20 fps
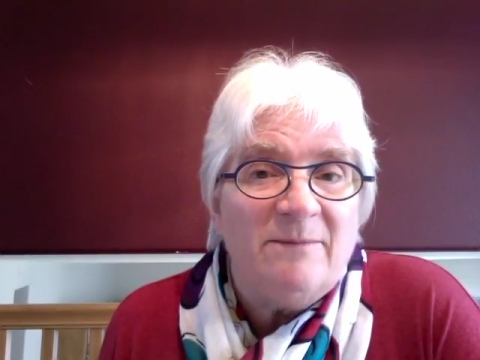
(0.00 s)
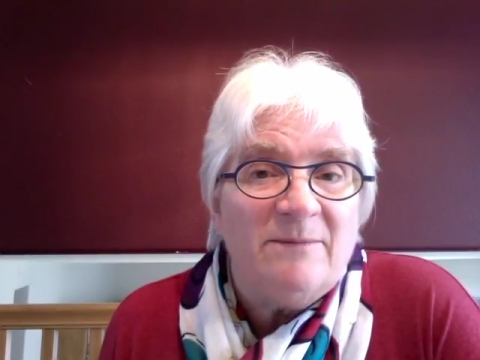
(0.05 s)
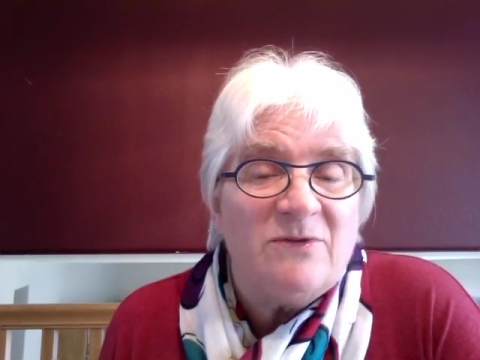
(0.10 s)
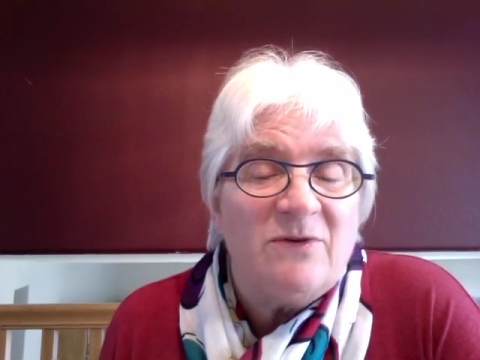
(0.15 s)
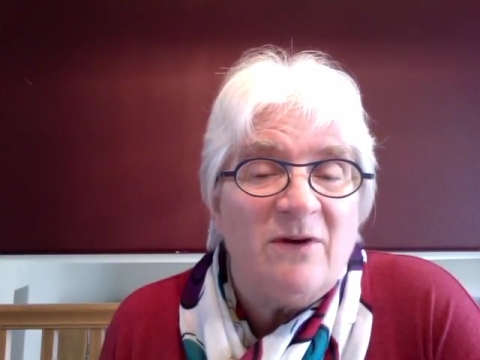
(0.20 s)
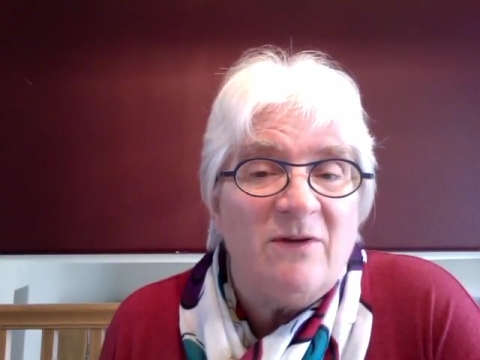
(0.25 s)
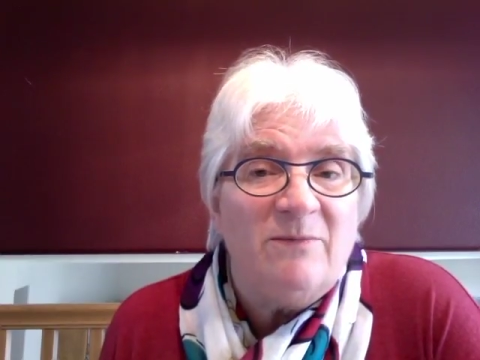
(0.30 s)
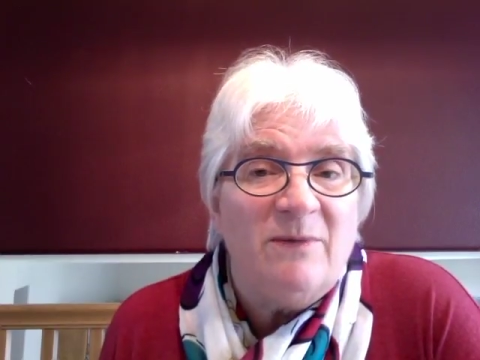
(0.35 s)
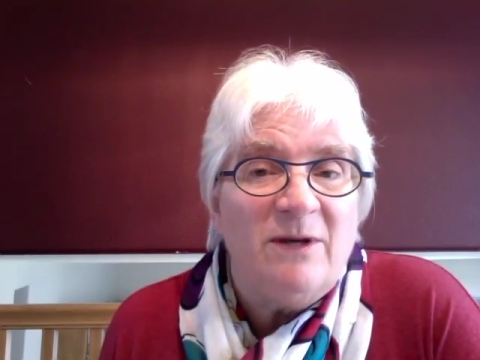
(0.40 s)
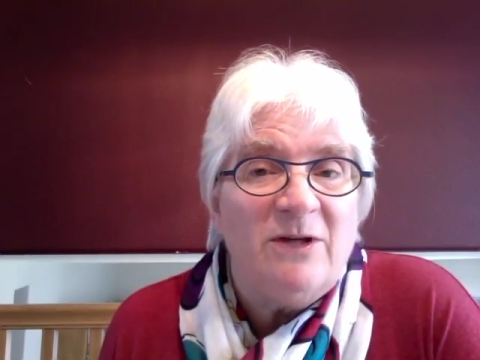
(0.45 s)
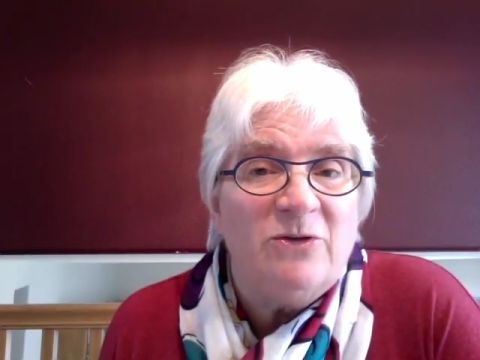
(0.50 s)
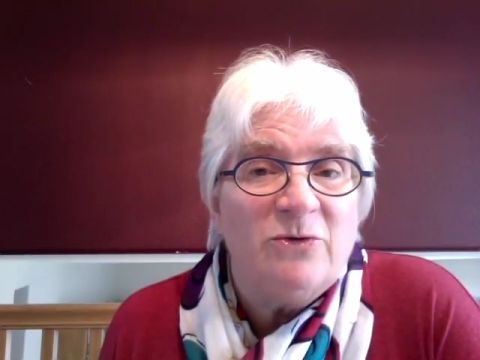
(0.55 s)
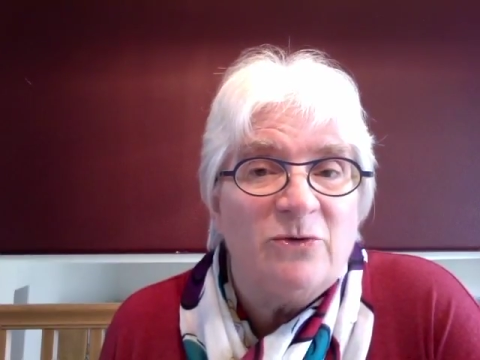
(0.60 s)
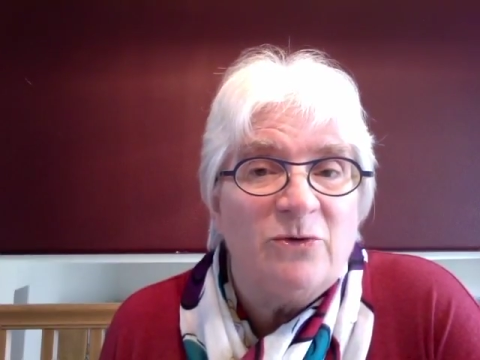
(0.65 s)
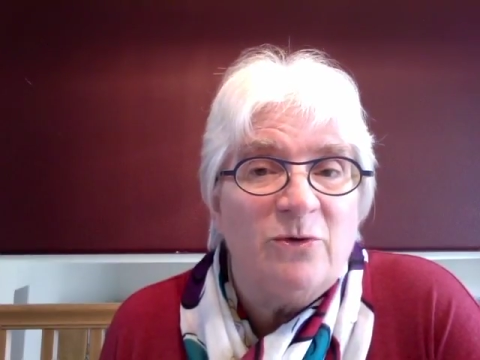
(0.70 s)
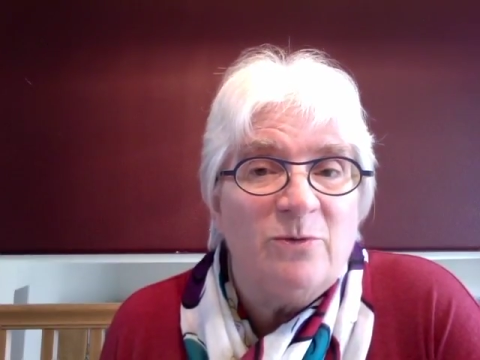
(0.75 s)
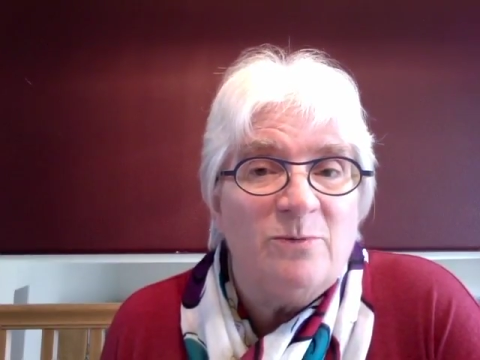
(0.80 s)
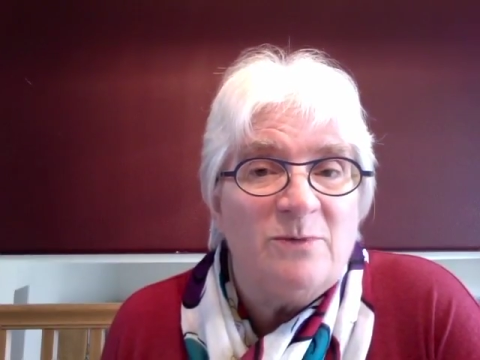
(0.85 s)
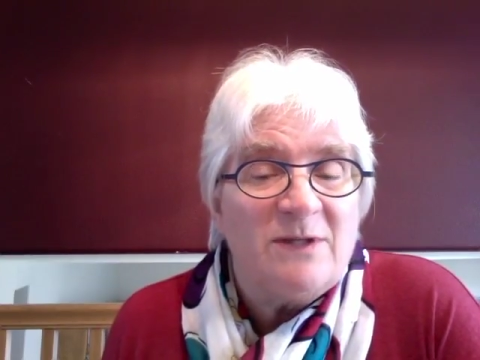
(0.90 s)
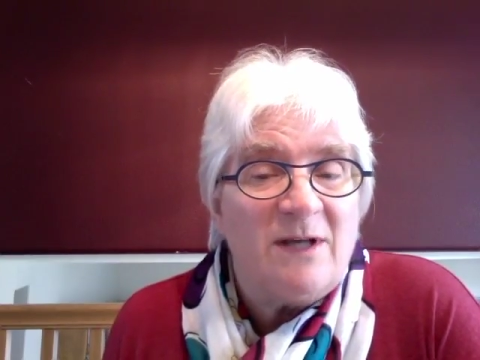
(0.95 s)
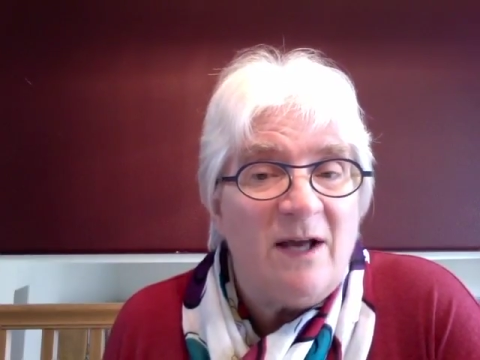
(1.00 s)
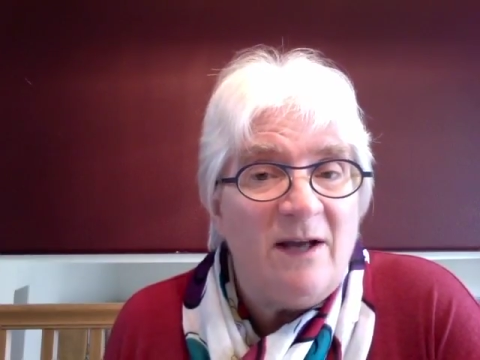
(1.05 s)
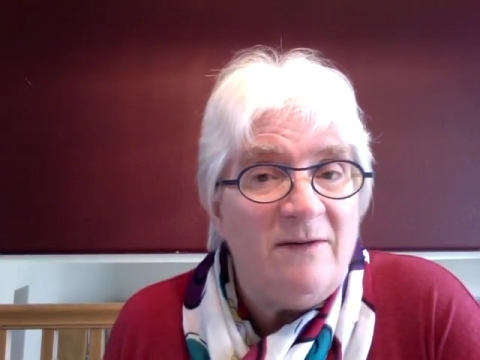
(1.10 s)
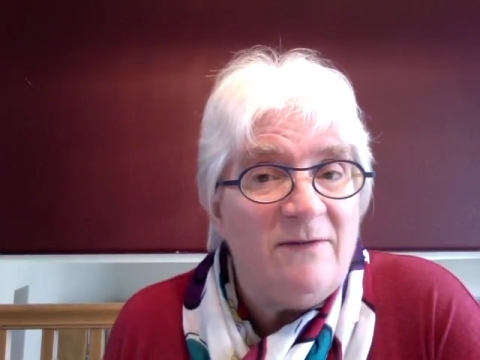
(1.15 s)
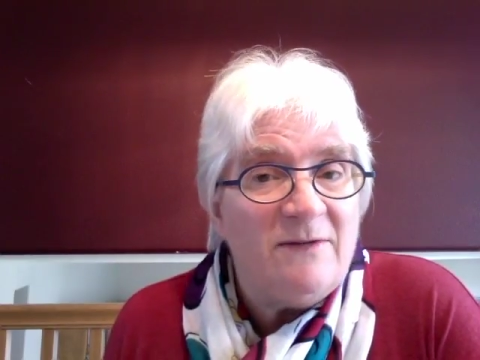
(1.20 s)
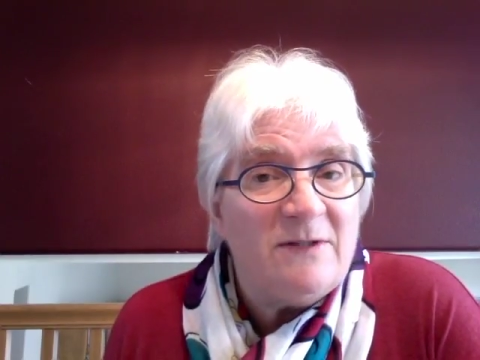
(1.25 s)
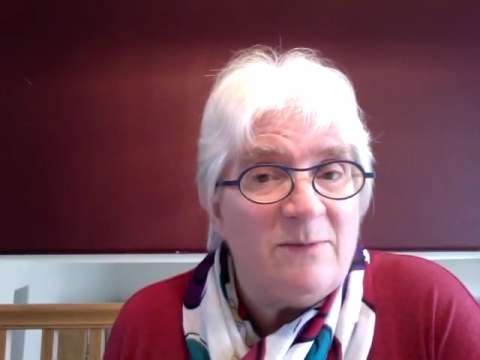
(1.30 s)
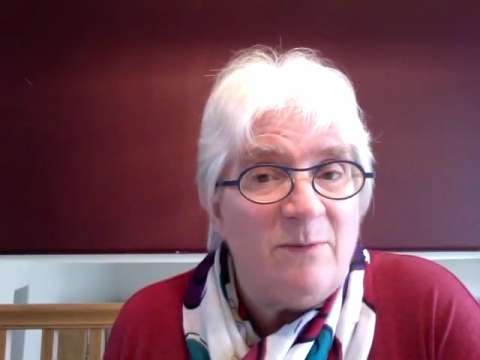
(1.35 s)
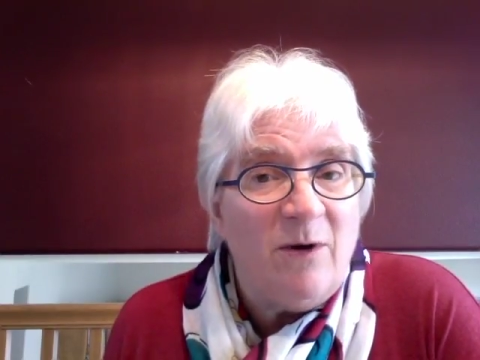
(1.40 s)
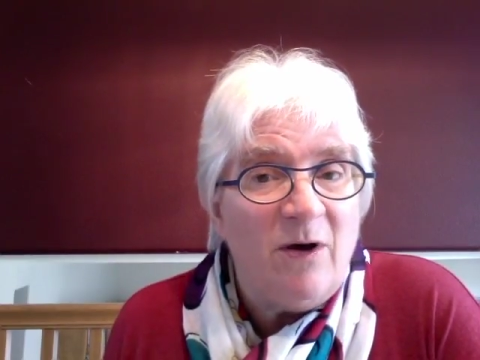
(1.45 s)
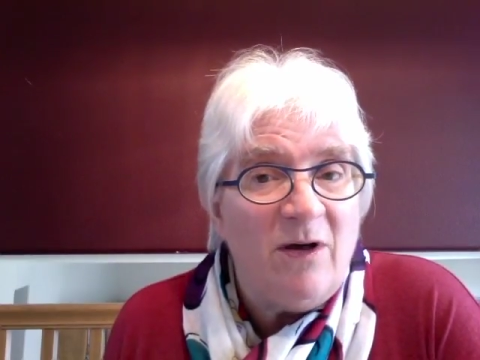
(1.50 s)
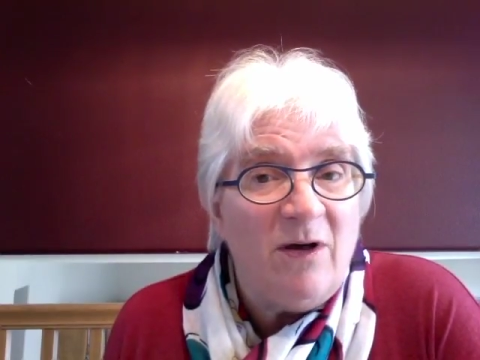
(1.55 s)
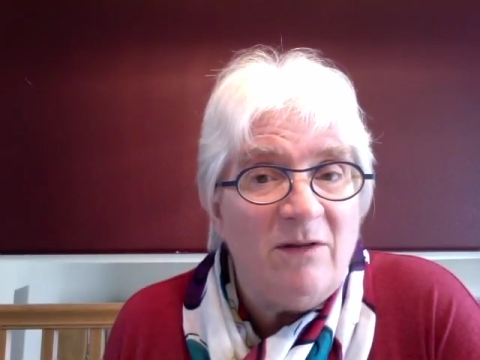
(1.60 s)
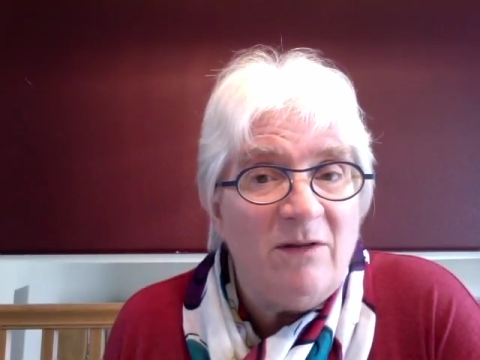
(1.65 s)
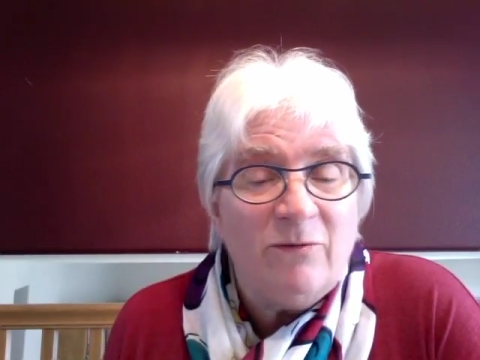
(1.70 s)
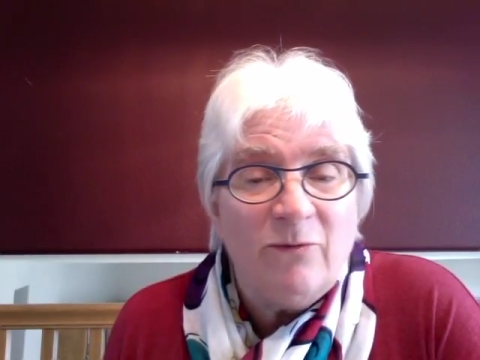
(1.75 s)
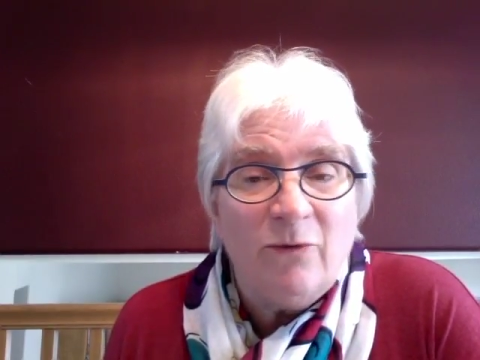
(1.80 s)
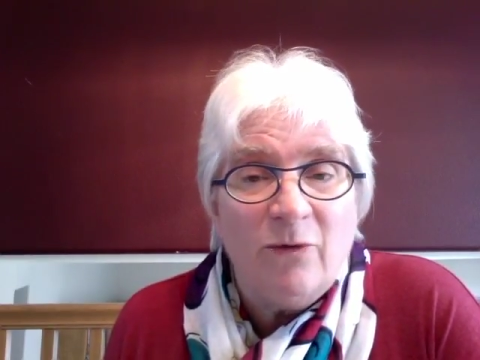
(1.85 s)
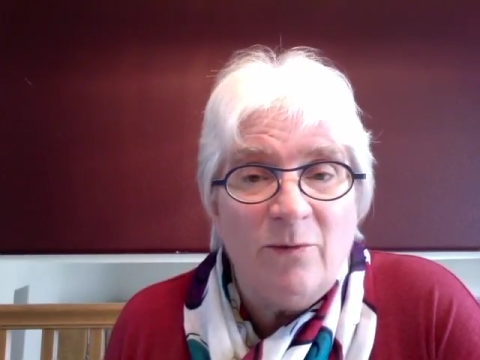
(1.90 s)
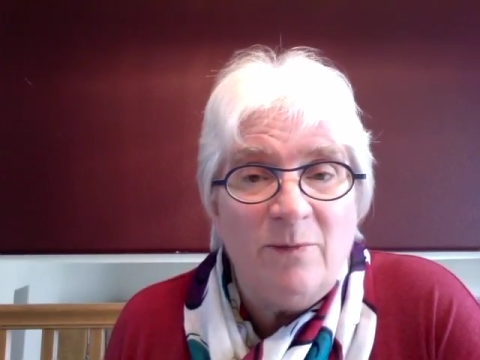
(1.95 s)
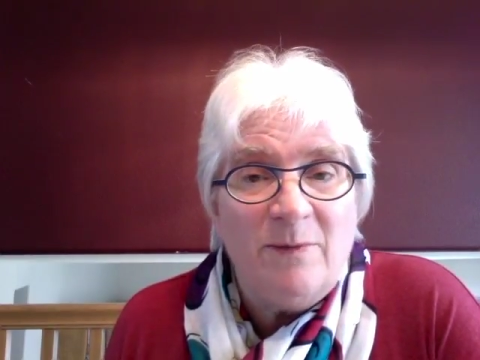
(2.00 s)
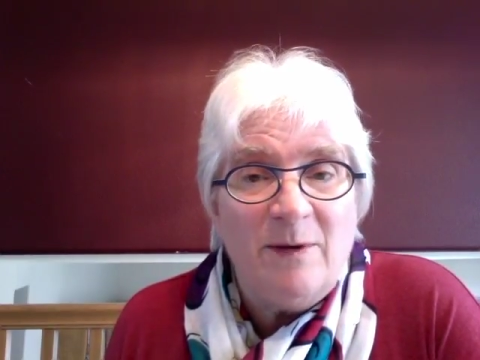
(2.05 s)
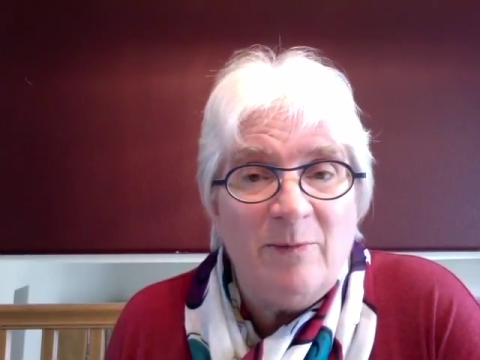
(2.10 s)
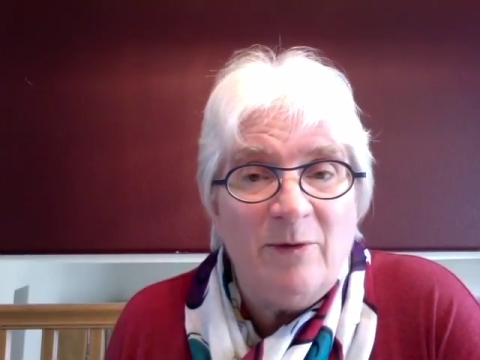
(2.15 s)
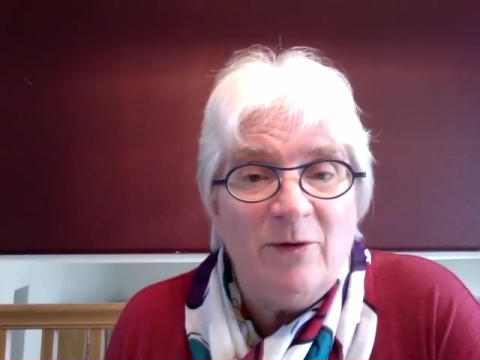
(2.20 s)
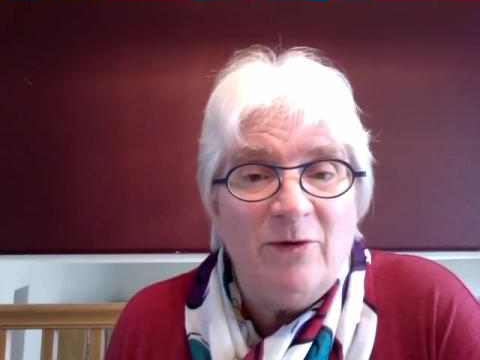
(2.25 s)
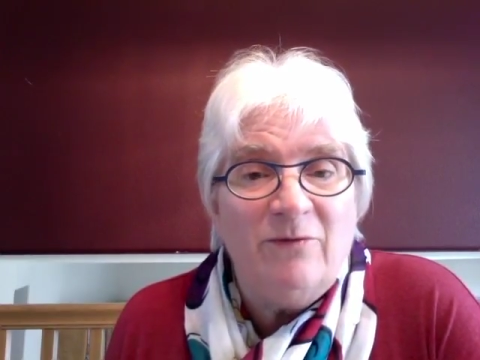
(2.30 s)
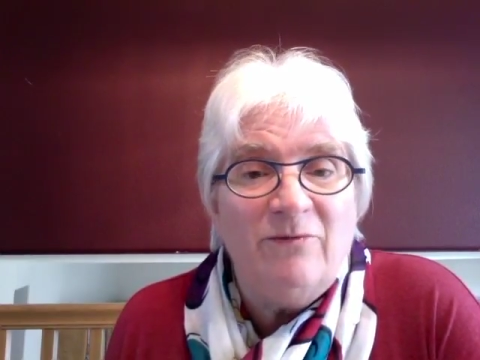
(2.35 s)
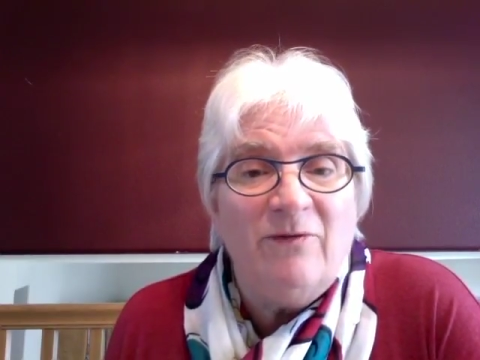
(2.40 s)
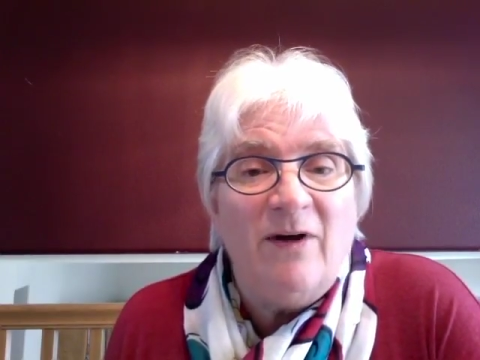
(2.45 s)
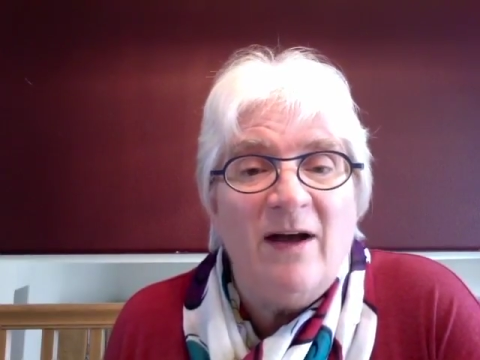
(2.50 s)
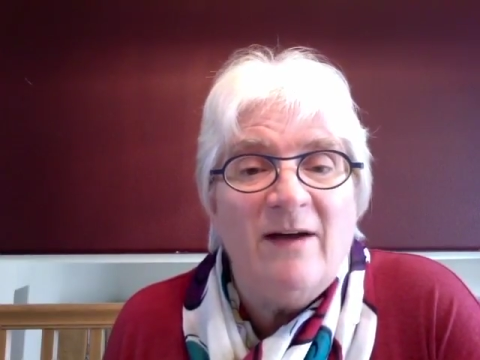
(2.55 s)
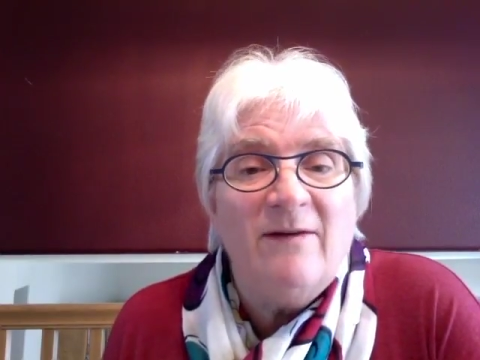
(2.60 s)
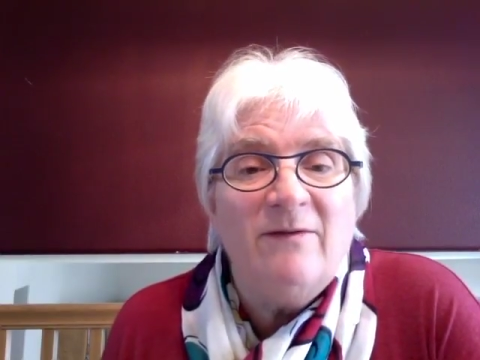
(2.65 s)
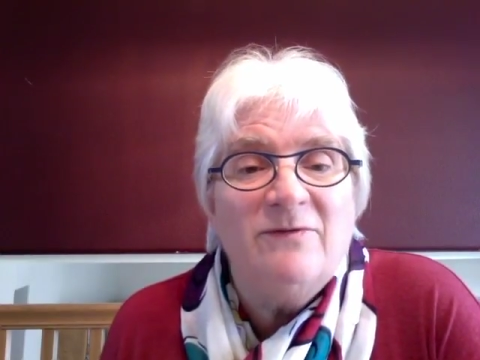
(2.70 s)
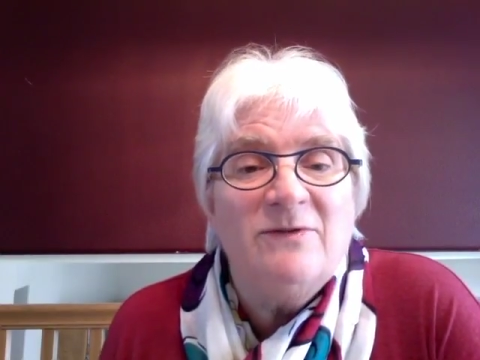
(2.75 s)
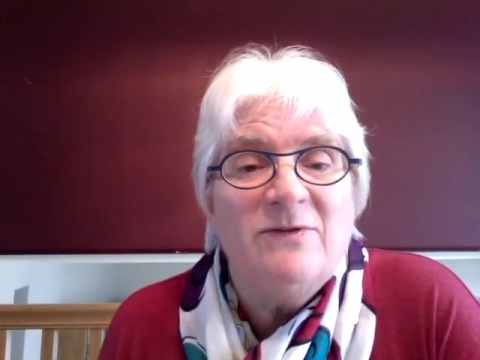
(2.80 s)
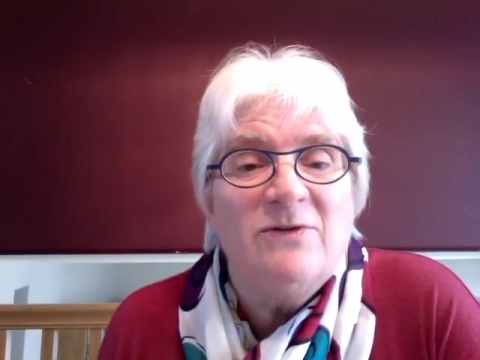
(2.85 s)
So I've made your groups kind of small, 4 people or 5,